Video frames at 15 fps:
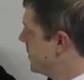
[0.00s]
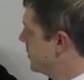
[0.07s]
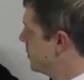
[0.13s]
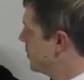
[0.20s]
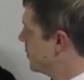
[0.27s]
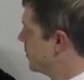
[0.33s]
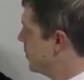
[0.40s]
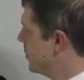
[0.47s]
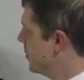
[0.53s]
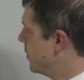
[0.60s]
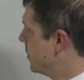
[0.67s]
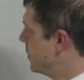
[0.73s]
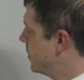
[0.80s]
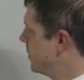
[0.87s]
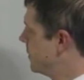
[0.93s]
the North
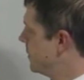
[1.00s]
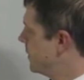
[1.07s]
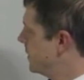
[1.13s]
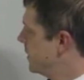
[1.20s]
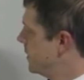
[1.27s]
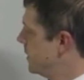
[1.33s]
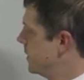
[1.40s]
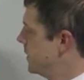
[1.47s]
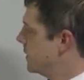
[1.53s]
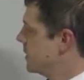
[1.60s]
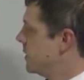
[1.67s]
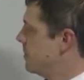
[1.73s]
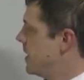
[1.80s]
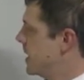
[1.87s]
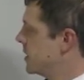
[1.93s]
Pole,
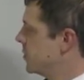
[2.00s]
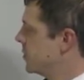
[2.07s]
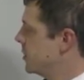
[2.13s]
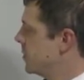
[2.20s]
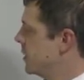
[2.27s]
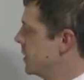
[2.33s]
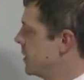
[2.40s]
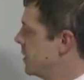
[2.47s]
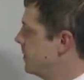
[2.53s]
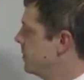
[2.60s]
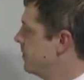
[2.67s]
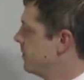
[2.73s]
come back to where we are.